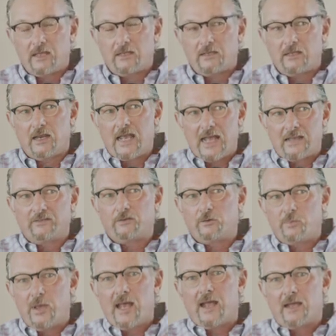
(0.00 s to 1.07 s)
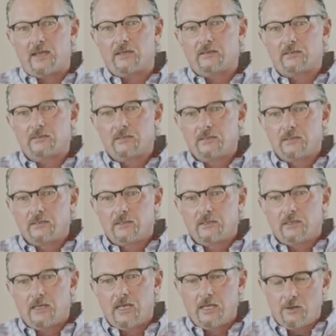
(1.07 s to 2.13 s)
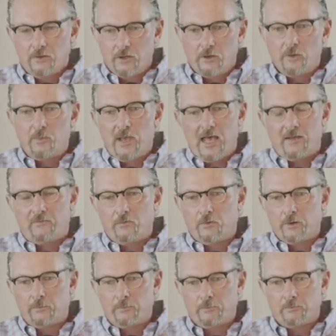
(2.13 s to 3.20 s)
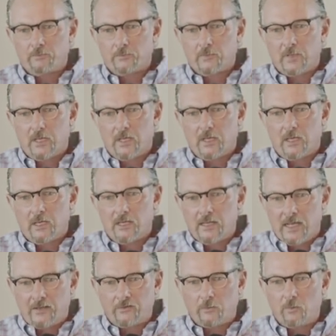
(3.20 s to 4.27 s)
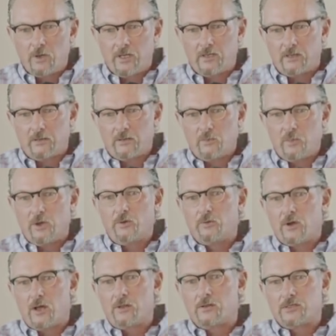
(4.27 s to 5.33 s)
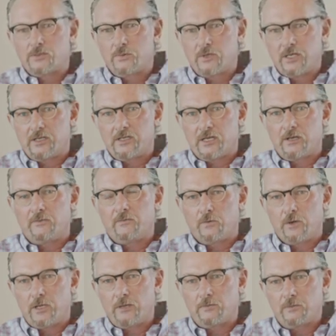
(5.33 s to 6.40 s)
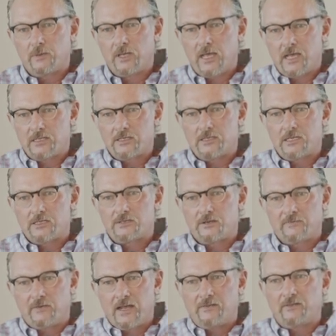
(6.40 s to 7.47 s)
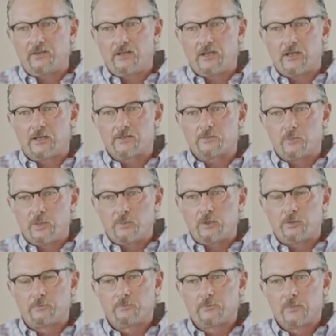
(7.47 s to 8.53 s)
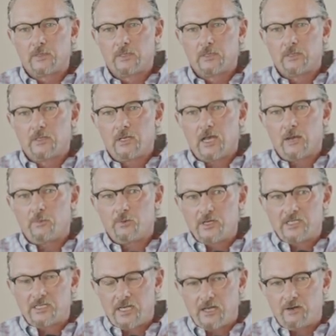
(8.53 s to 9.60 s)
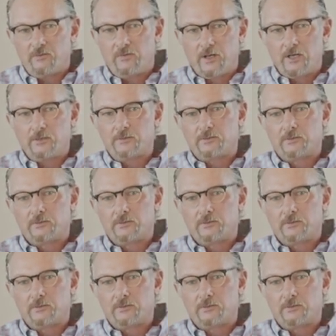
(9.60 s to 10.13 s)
has their back and will go to bat for them. And that's what Bo Rollins will get done for you as a District 5 City Council member. I appreciate your vote.